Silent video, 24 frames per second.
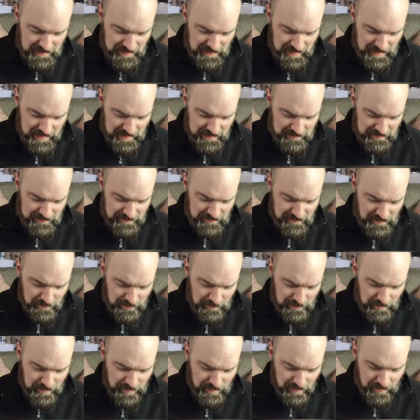I don't
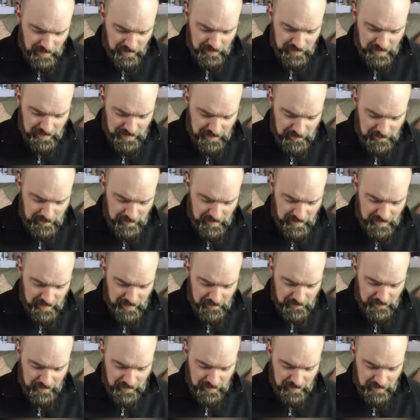recall anybody
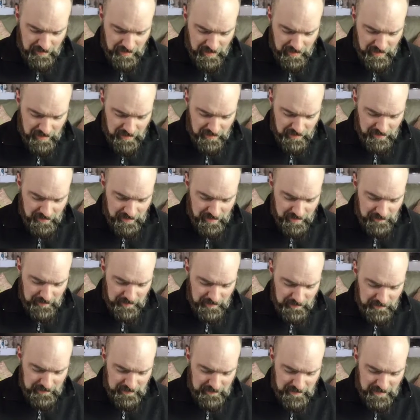ever uh, claiming
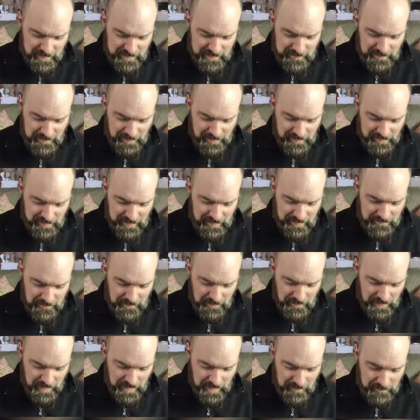responsibility for
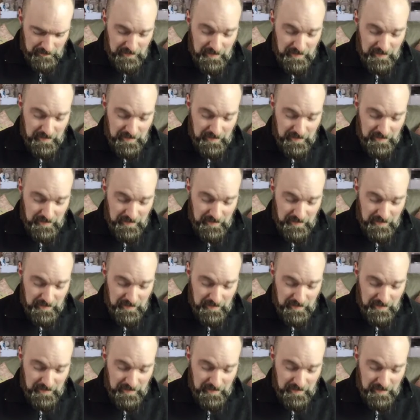that.